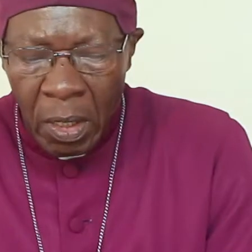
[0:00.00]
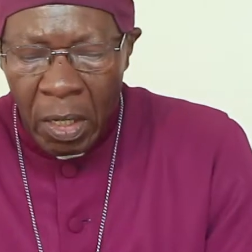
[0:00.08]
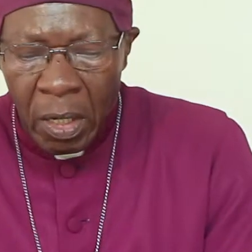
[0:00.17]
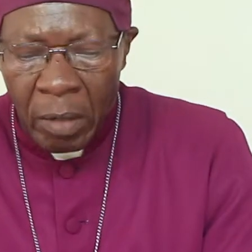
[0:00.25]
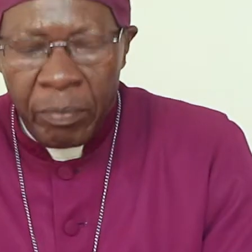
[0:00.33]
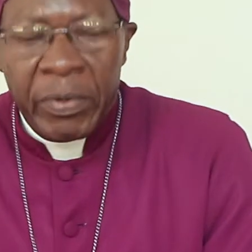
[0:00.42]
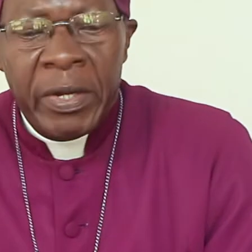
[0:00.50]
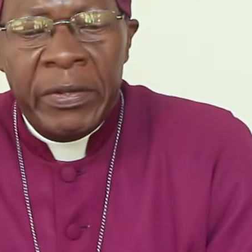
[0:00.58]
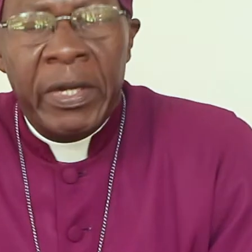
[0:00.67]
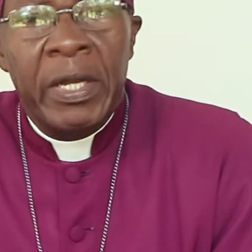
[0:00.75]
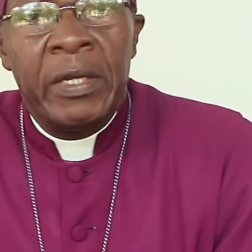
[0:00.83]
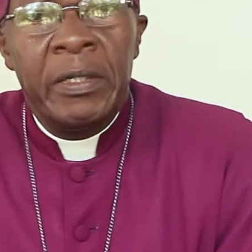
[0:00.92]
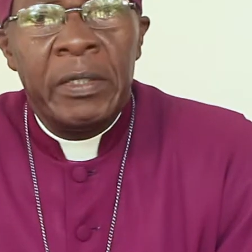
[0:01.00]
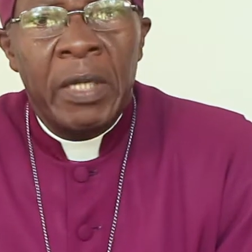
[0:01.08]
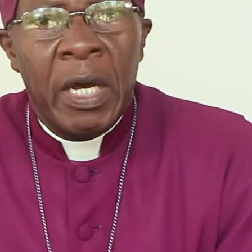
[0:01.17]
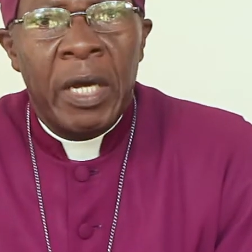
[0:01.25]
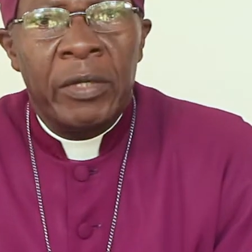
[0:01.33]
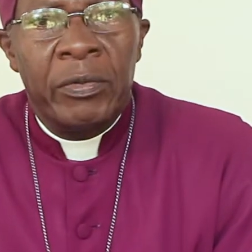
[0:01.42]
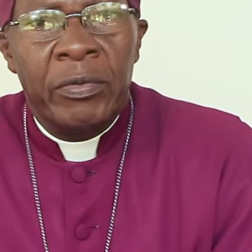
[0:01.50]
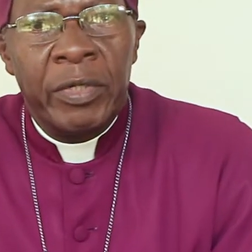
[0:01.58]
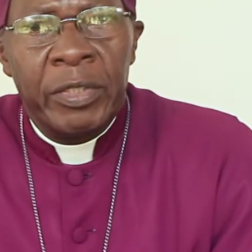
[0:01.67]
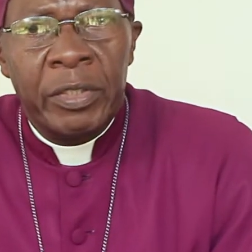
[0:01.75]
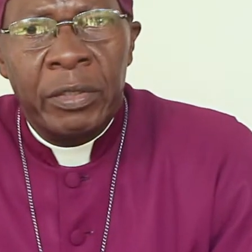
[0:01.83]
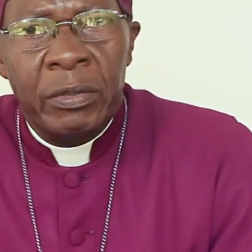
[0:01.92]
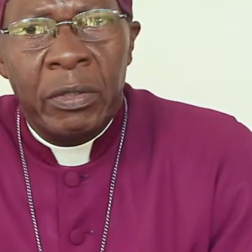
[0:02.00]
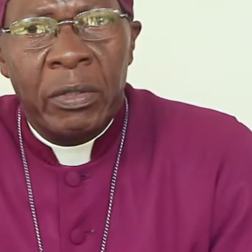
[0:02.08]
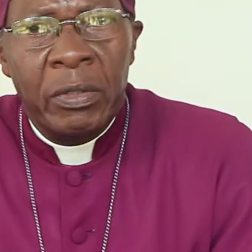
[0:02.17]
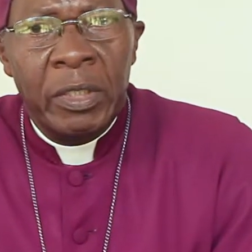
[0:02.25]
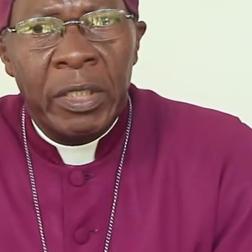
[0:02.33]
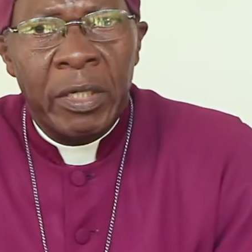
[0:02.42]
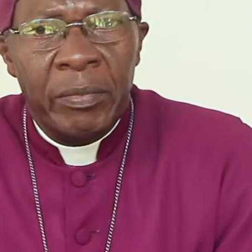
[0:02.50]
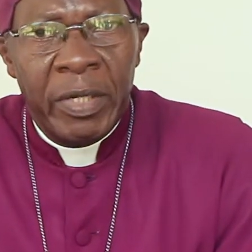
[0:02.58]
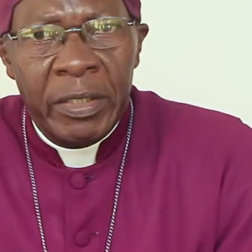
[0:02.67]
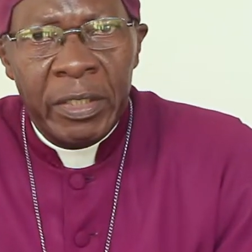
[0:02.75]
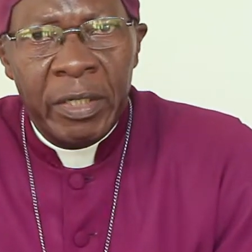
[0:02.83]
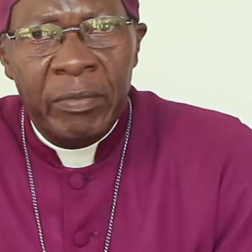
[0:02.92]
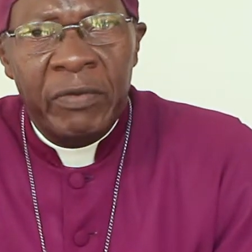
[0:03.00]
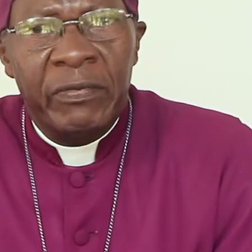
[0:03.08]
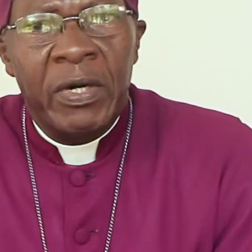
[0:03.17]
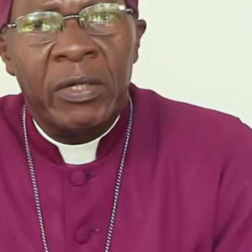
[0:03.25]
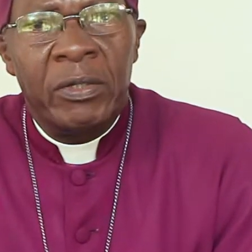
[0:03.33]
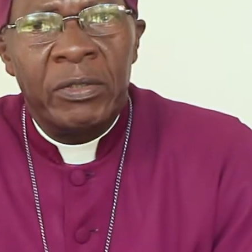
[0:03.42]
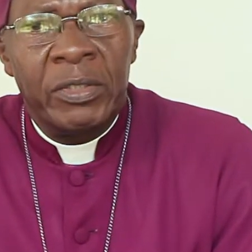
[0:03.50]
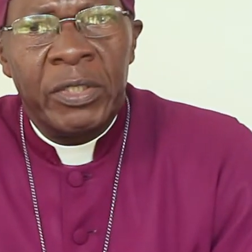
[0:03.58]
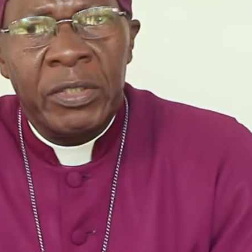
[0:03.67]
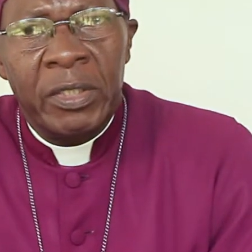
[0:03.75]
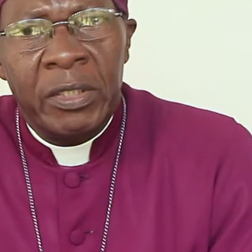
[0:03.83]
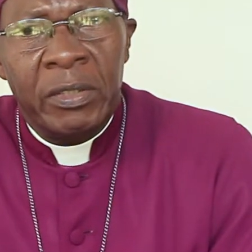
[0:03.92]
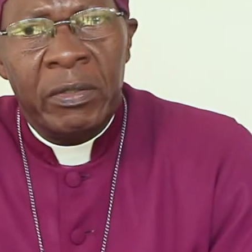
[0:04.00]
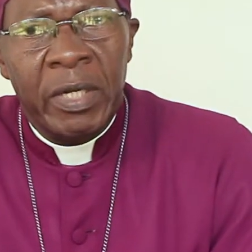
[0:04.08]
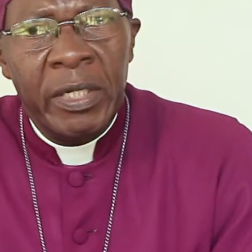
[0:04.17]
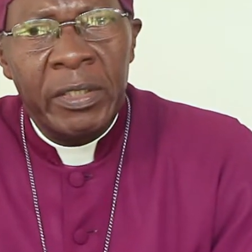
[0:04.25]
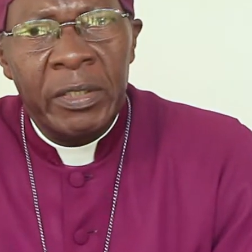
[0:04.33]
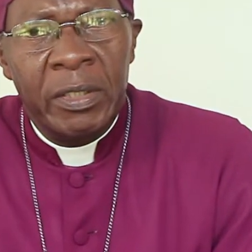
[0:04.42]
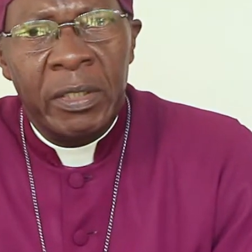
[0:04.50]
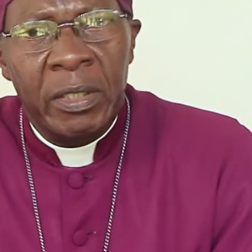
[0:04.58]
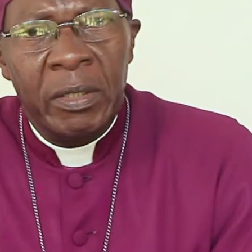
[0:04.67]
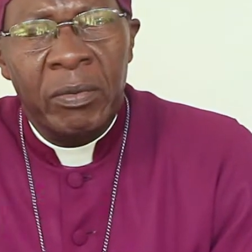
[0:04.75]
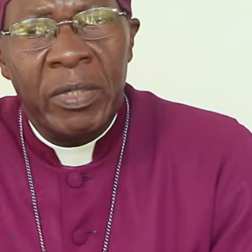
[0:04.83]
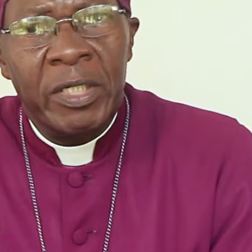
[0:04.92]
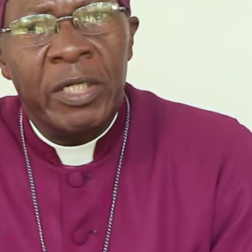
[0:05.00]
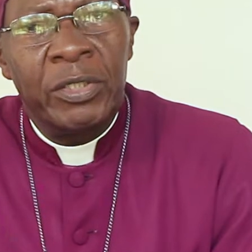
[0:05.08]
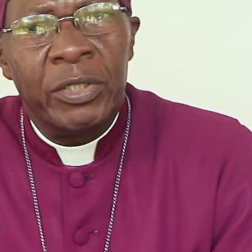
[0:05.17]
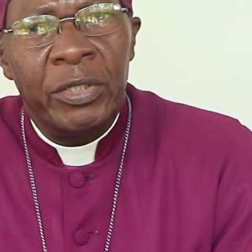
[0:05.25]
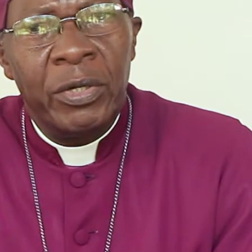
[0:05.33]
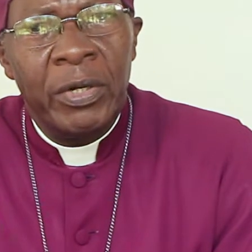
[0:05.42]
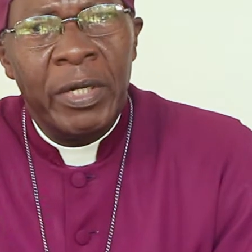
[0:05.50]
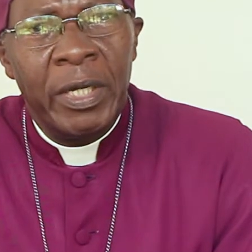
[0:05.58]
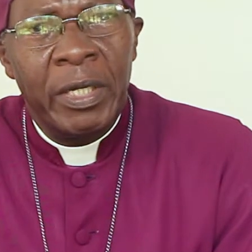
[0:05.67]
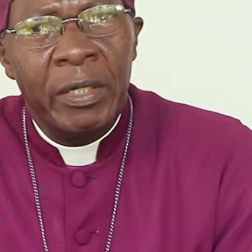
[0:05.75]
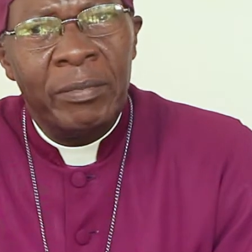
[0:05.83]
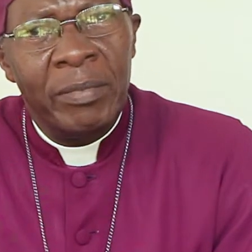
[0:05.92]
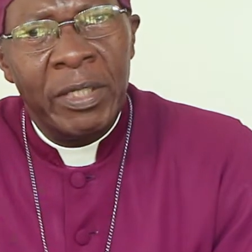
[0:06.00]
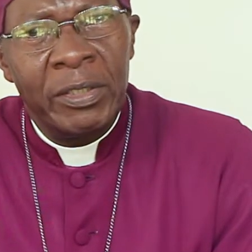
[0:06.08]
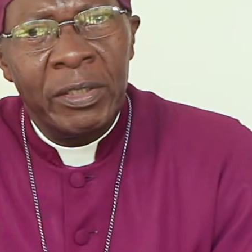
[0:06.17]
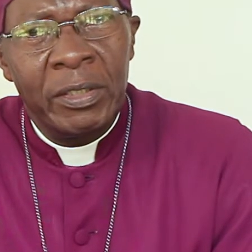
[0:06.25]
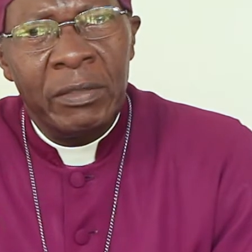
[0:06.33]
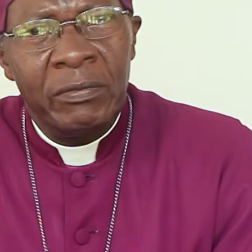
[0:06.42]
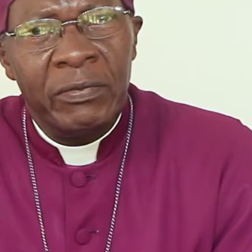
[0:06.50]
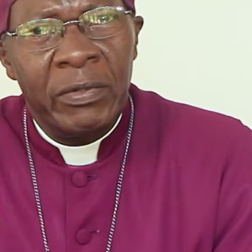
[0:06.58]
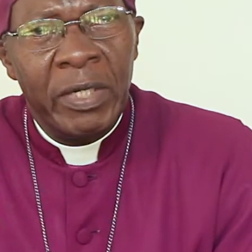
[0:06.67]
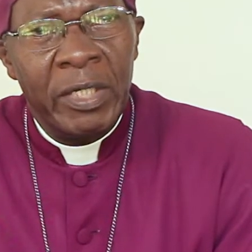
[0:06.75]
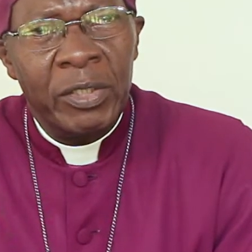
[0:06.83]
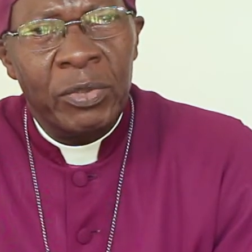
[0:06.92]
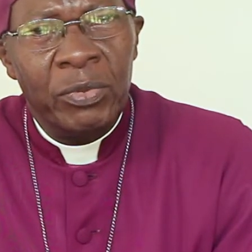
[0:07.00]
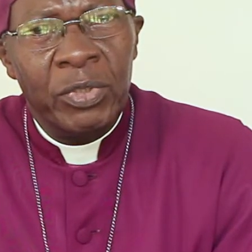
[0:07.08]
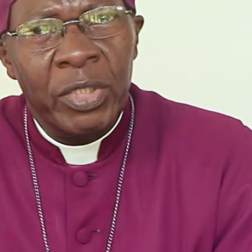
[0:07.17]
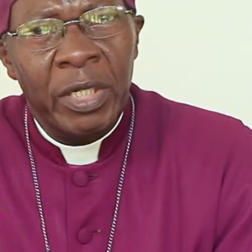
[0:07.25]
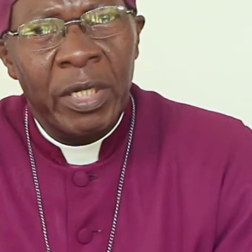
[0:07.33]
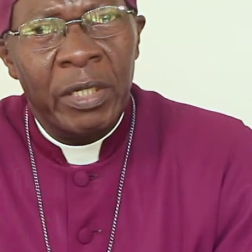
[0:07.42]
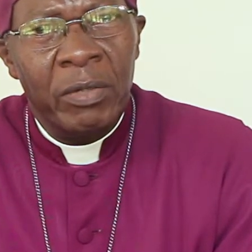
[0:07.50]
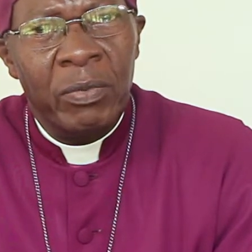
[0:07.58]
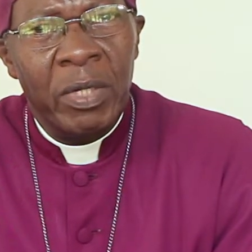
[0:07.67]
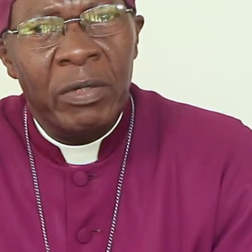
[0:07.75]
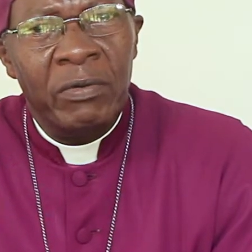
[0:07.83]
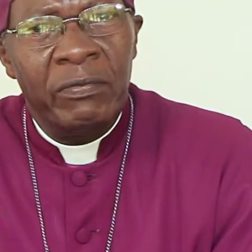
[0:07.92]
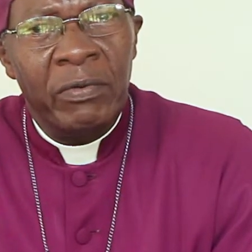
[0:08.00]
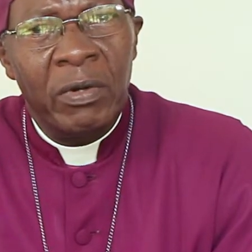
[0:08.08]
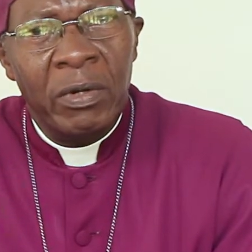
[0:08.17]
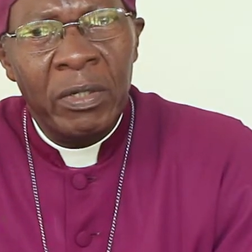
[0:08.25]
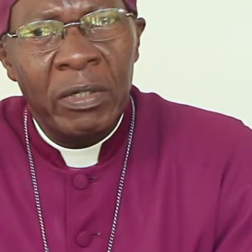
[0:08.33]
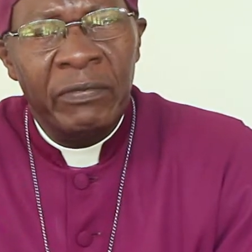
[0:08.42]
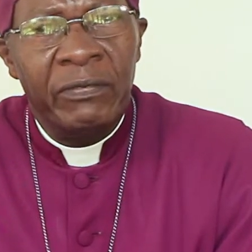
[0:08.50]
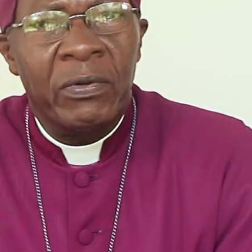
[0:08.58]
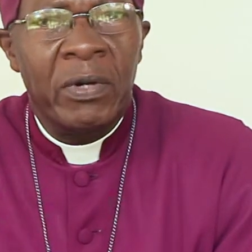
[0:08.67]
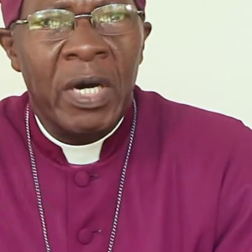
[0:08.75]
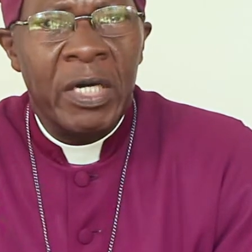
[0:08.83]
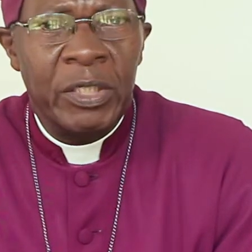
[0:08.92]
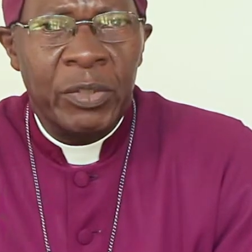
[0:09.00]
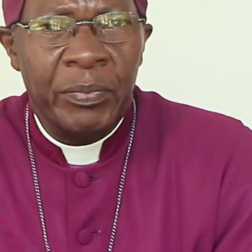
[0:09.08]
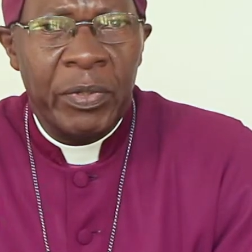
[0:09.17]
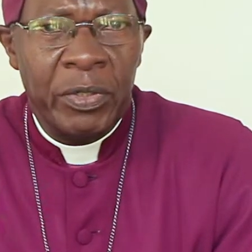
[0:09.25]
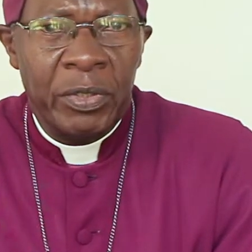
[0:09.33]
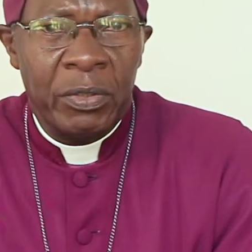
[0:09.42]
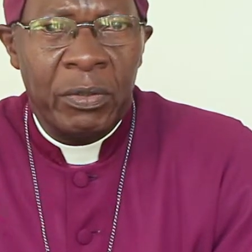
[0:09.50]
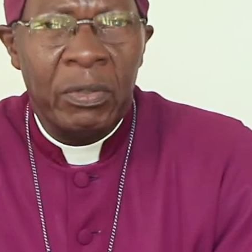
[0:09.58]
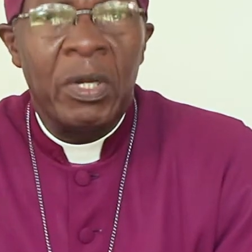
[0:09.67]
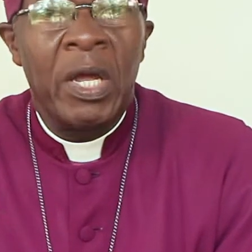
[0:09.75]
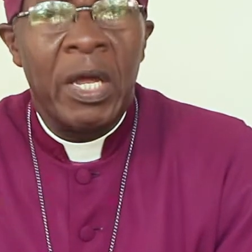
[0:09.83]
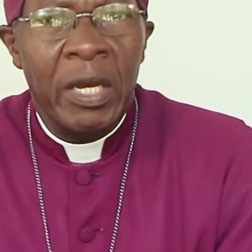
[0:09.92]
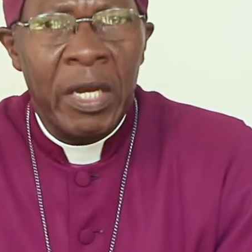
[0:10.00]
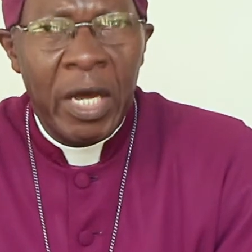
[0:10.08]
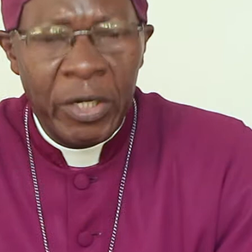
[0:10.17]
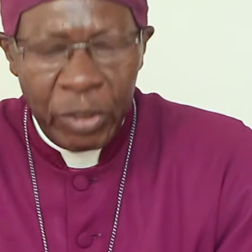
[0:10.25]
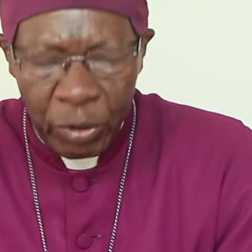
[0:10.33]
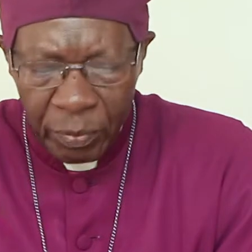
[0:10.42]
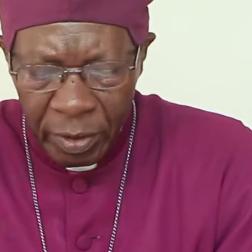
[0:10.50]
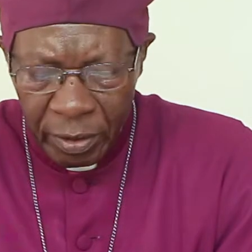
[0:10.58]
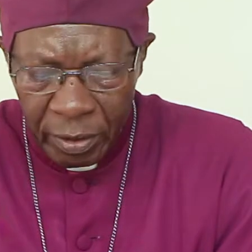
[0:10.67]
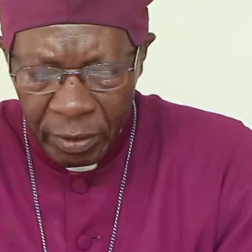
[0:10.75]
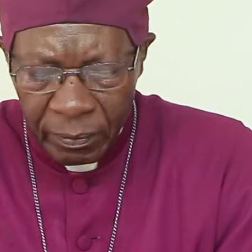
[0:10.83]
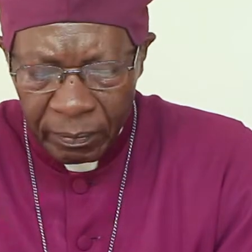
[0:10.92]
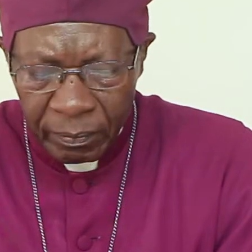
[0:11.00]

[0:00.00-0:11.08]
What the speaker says: Brethren, I greet you all in the mighty name of our Lord Jesus Christ. What a joy and a blessing for us to share the Word of God for our spiritual nourishment.